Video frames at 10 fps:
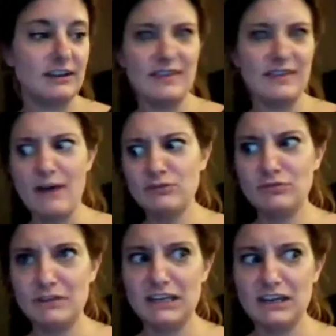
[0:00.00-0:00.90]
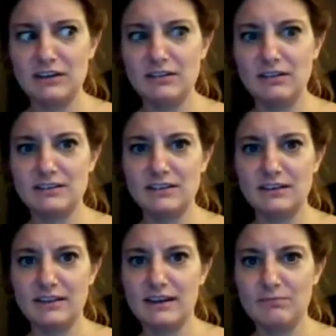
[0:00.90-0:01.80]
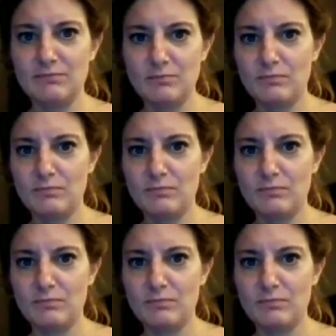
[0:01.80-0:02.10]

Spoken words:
and that one's really good because it like